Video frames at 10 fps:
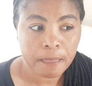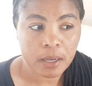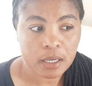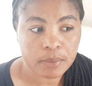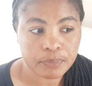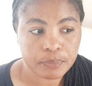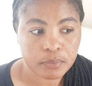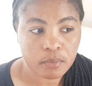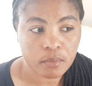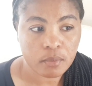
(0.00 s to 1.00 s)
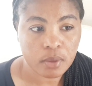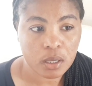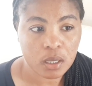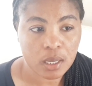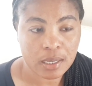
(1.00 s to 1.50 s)
Um,
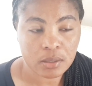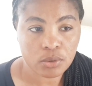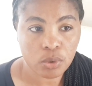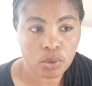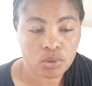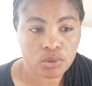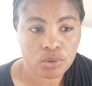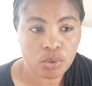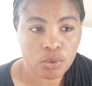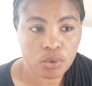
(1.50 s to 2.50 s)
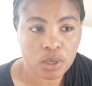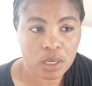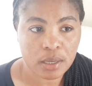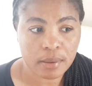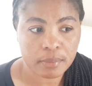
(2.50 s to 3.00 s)
and also,
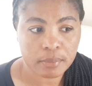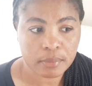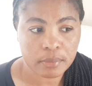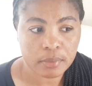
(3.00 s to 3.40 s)
um,